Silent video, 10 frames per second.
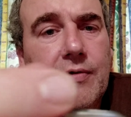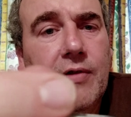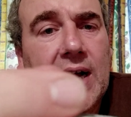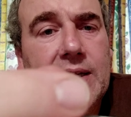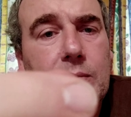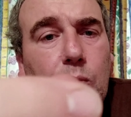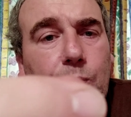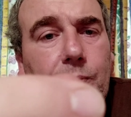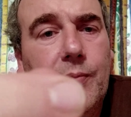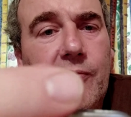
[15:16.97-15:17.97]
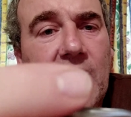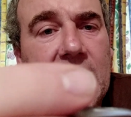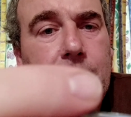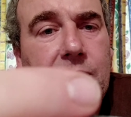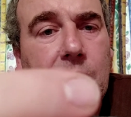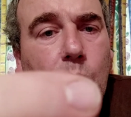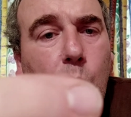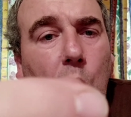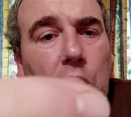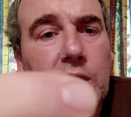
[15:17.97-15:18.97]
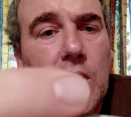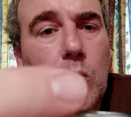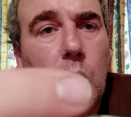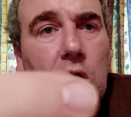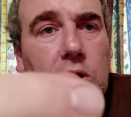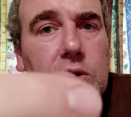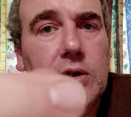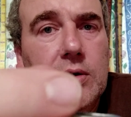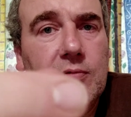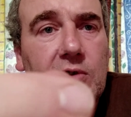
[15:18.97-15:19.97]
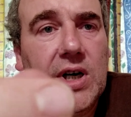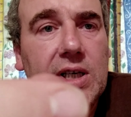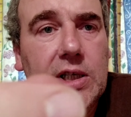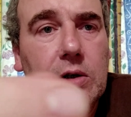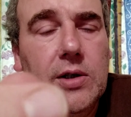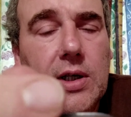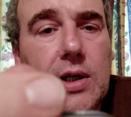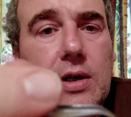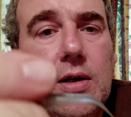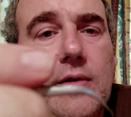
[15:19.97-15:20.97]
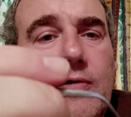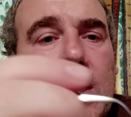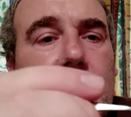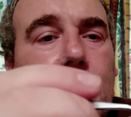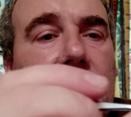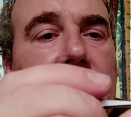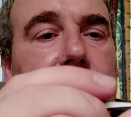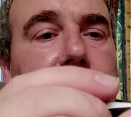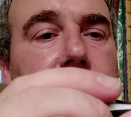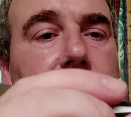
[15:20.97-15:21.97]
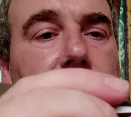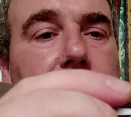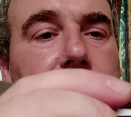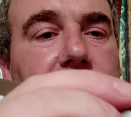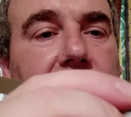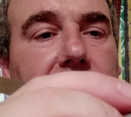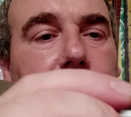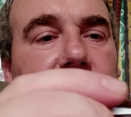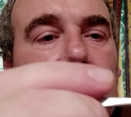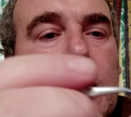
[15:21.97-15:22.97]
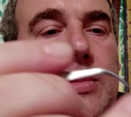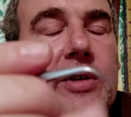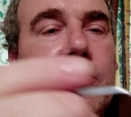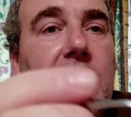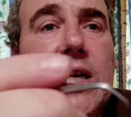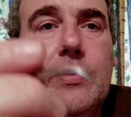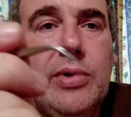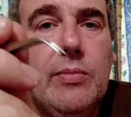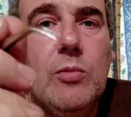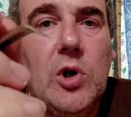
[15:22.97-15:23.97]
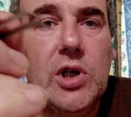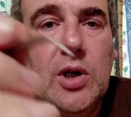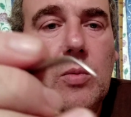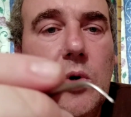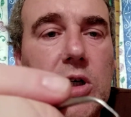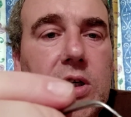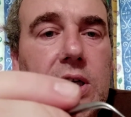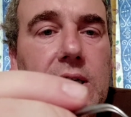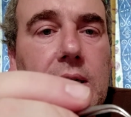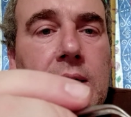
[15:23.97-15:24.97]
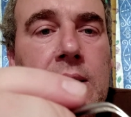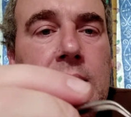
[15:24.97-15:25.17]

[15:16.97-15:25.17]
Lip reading: Vaping 101. Very good vape place, you know, vape shop. Vaping 101, yeah.